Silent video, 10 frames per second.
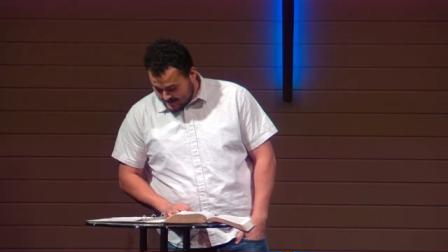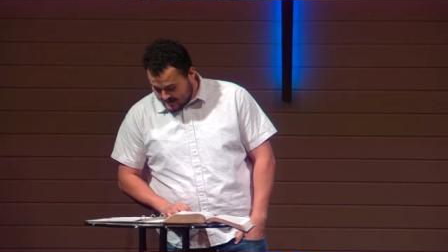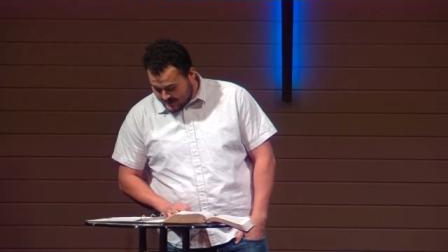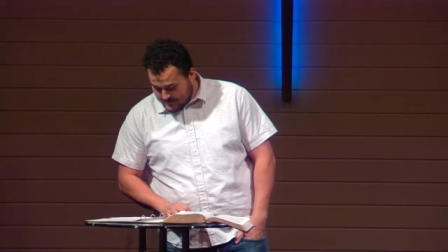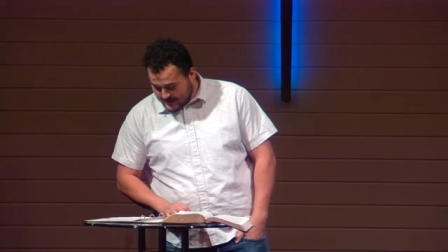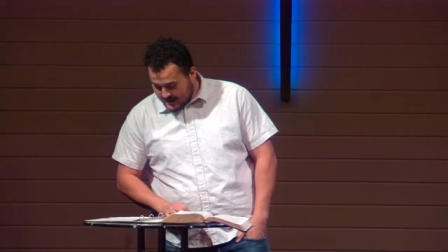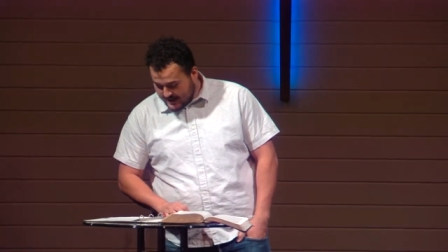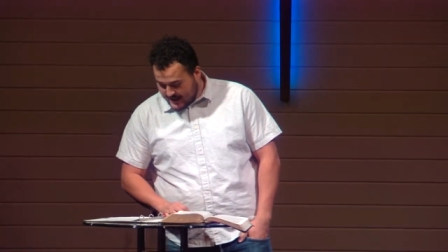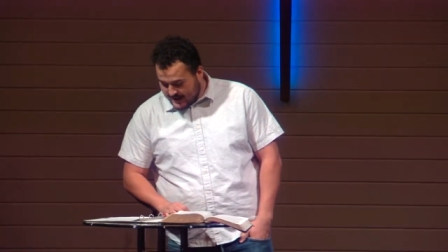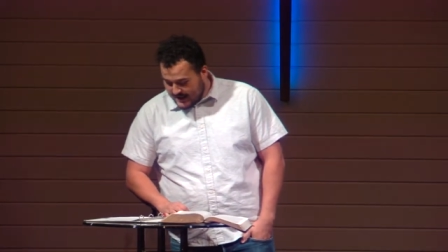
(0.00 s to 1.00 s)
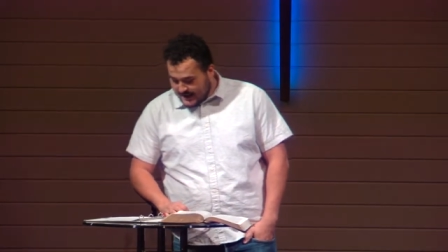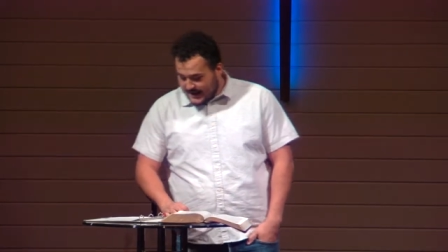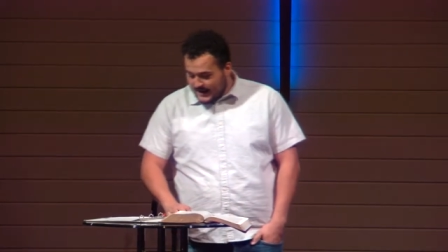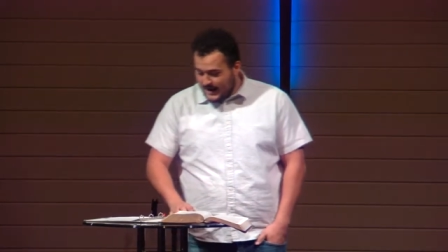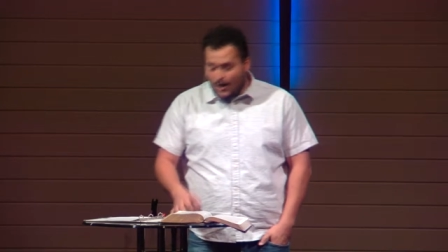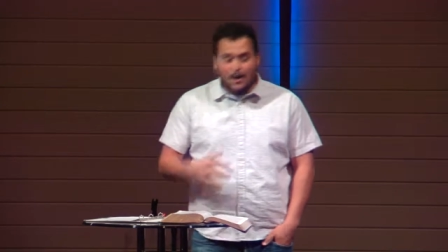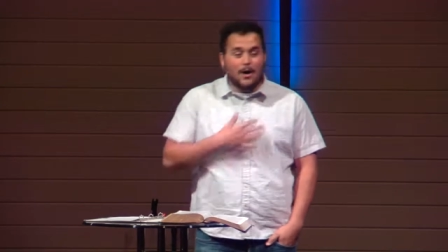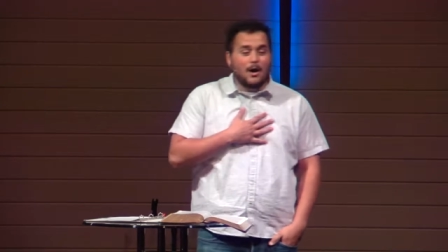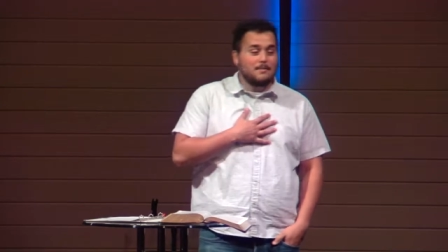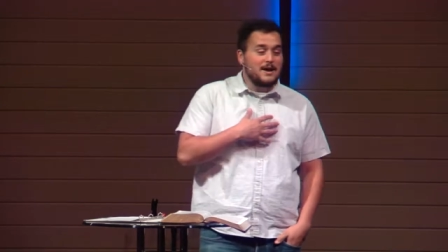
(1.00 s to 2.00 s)
But I feel like our,
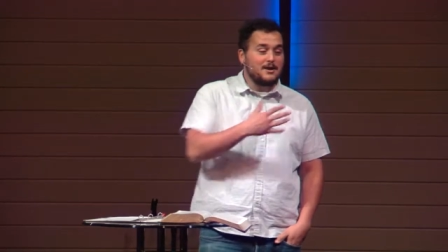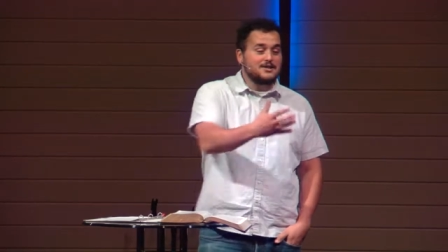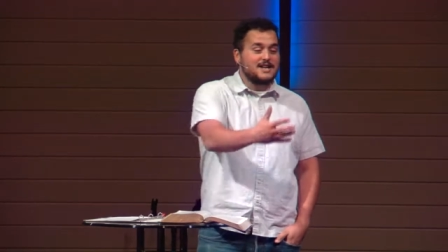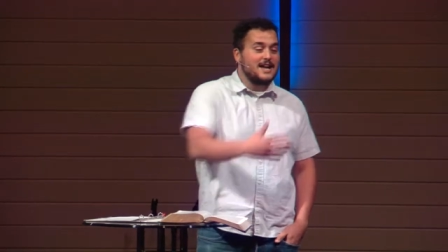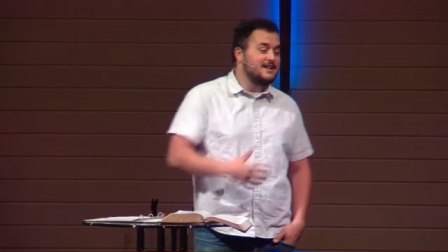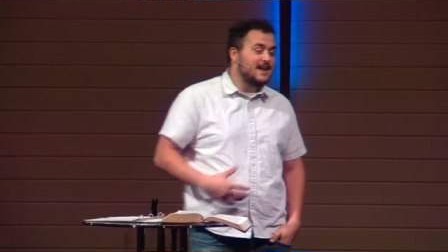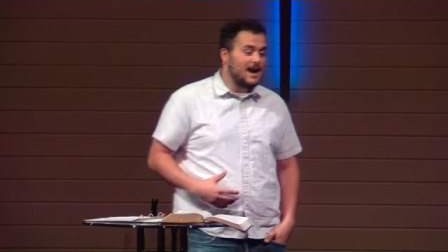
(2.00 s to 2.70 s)
our marriage, Kayla and